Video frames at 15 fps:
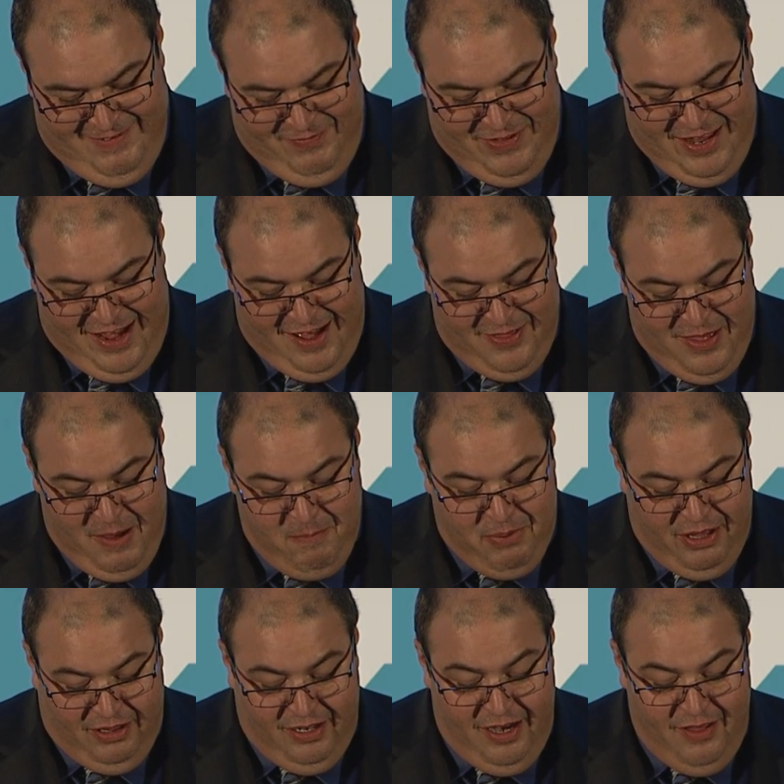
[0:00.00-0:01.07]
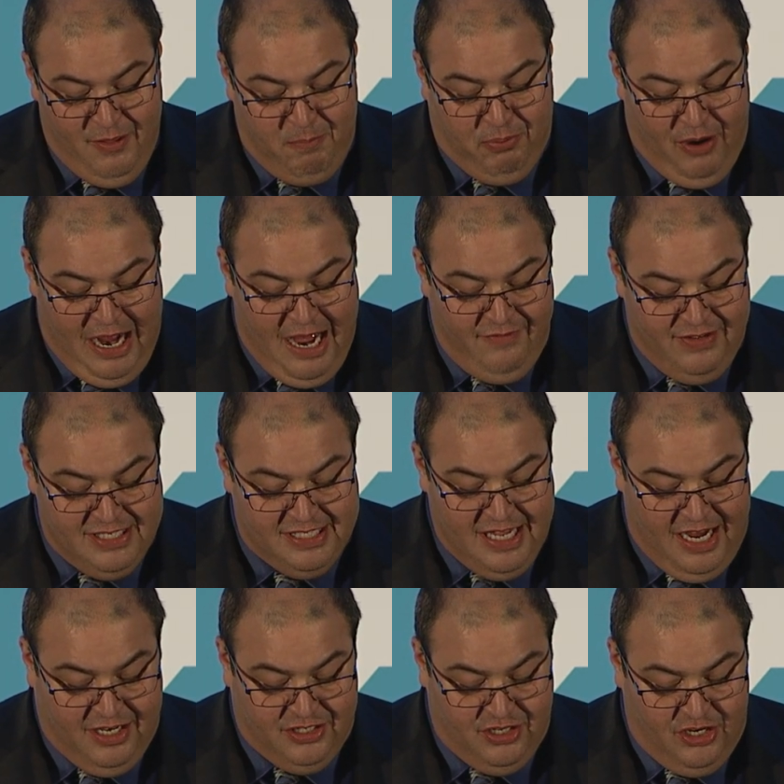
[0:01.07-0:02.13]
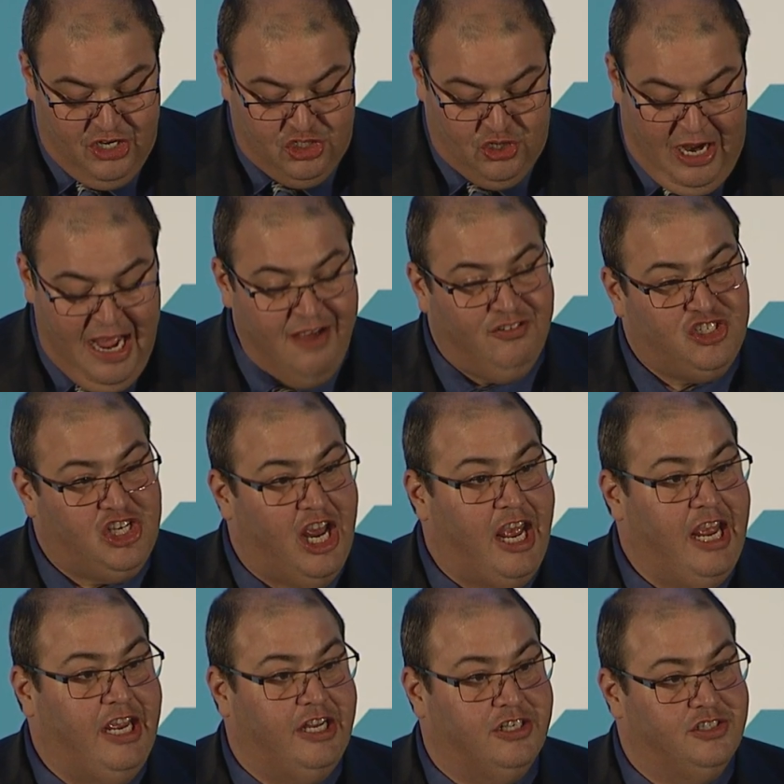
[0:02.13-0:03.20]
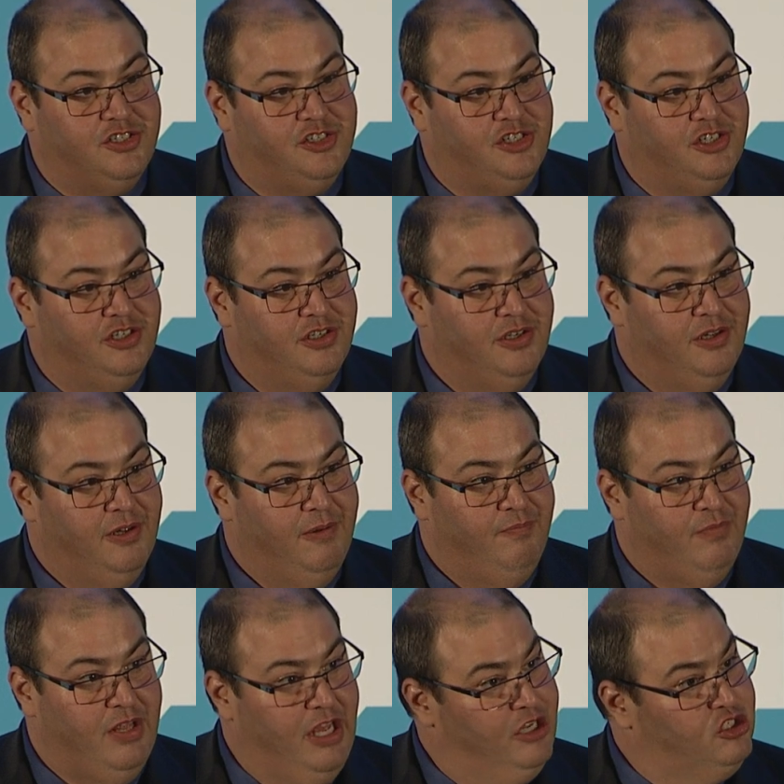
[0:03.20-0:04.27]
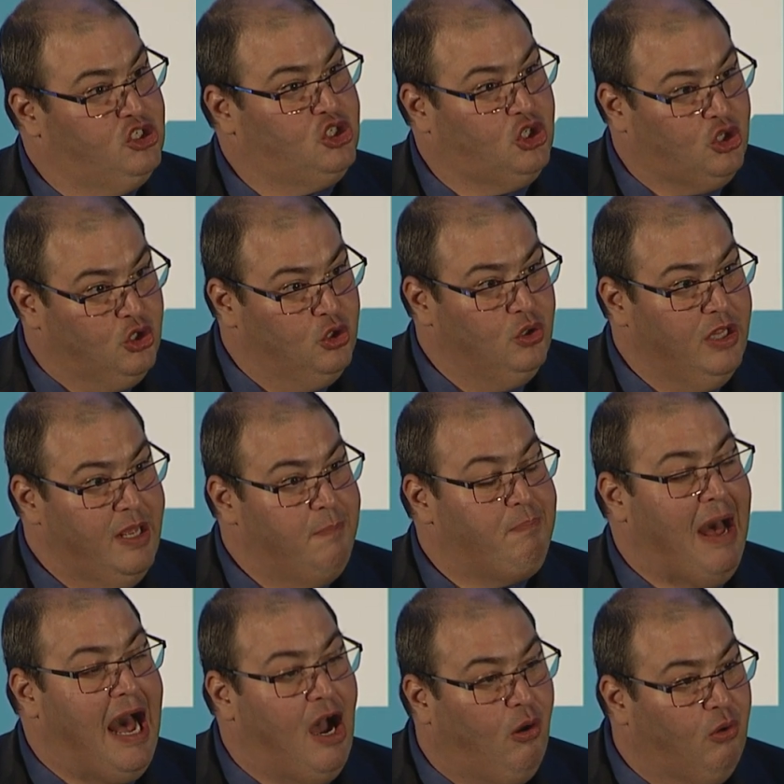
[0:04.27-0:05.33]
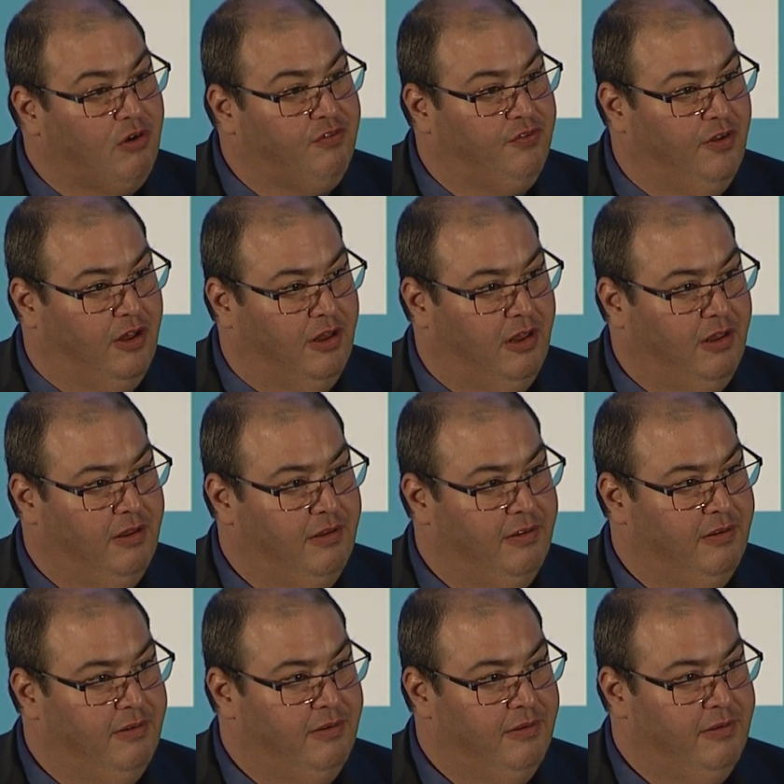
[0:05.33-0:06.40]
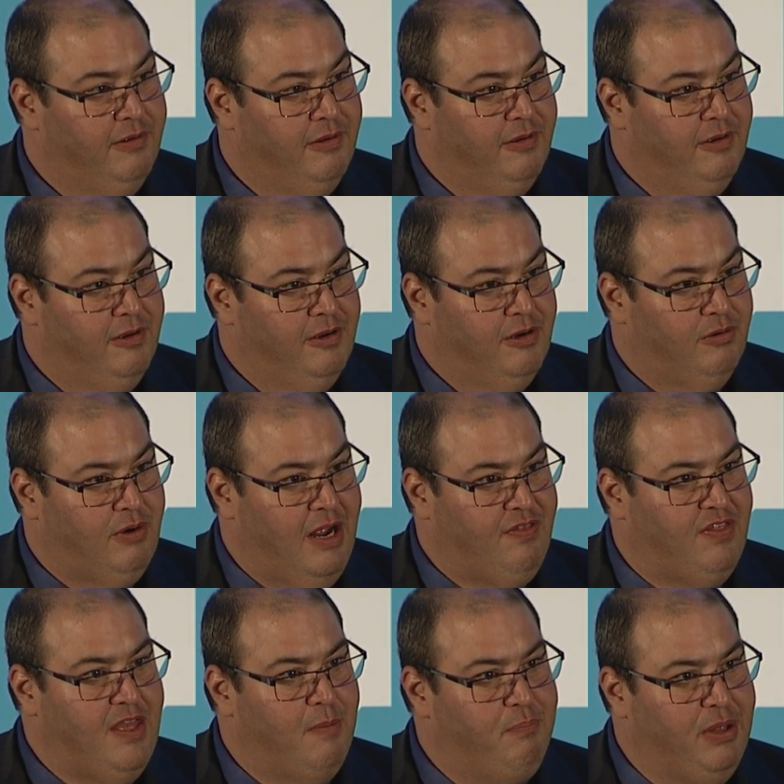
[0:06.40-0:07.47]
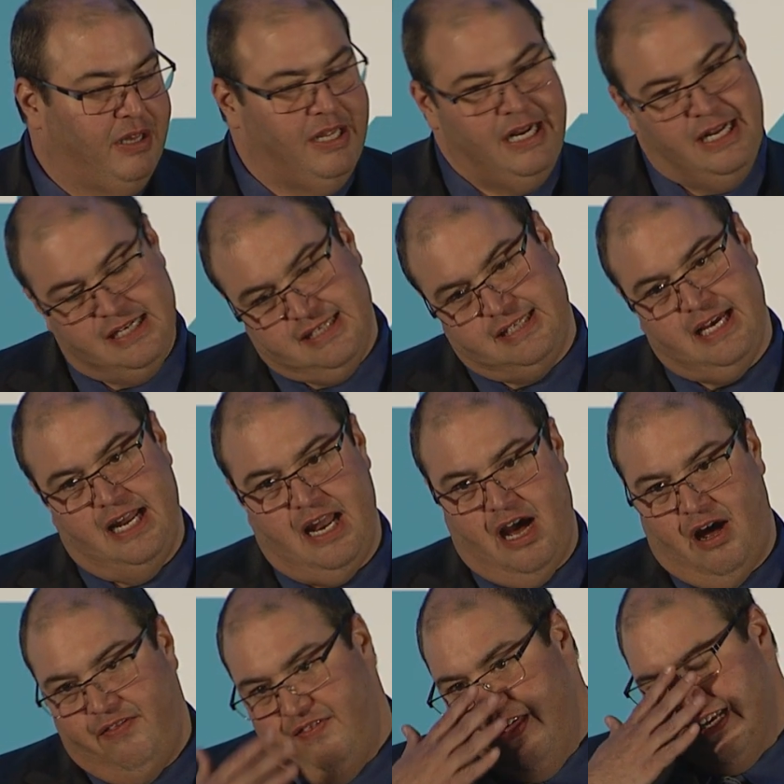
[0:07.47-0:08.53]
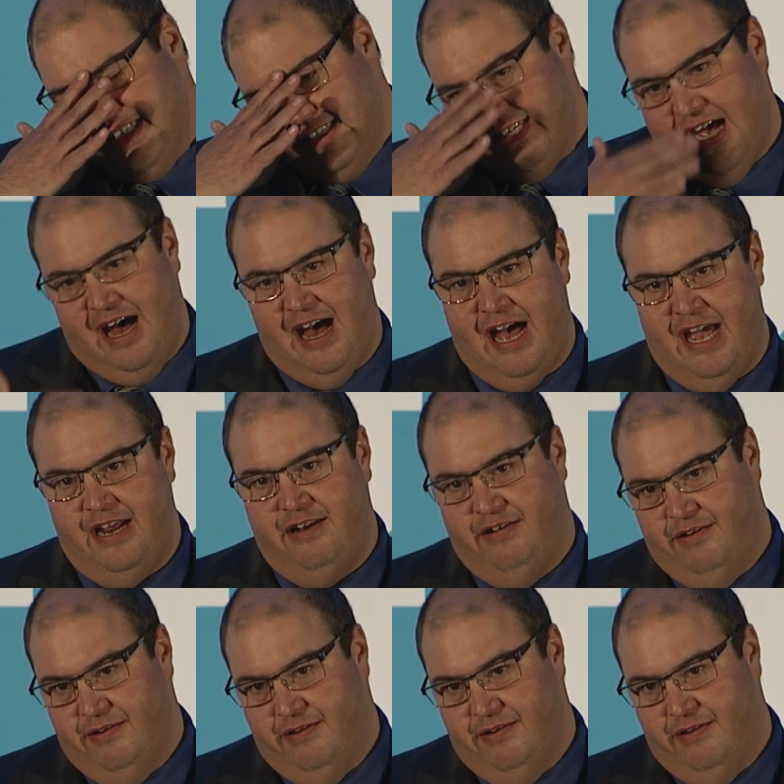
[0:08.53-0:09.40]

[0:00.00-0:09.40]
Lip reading: The ability of the private sector to drive change is truly powerful, right? The ability to sit on this side